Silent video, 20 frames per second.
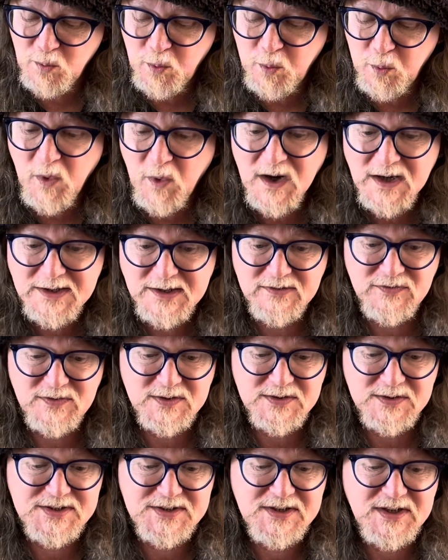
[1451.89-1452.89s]

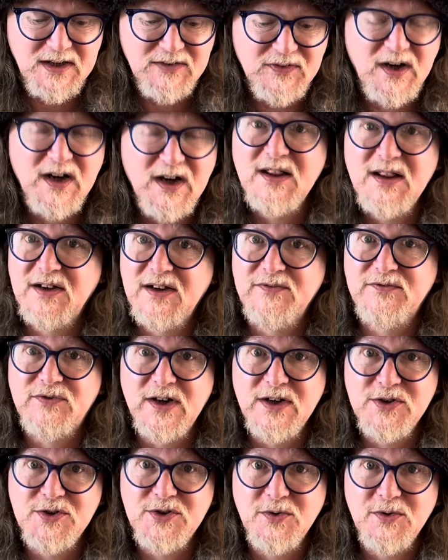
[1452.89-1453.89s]
Wonderful stuff. I love
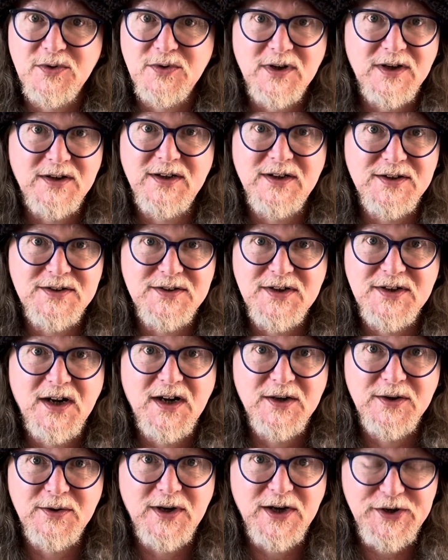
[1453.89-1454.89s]
French horn. I think it's an
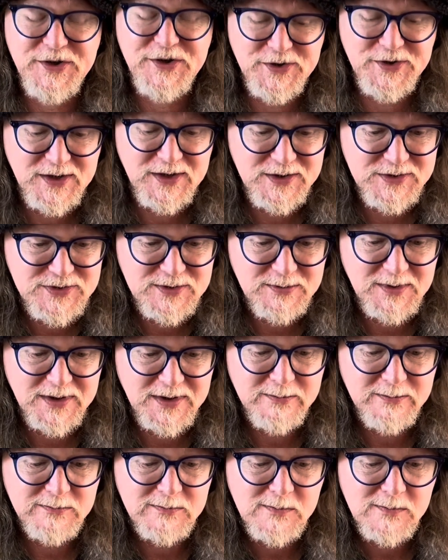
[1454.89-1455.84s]
underrated instrument.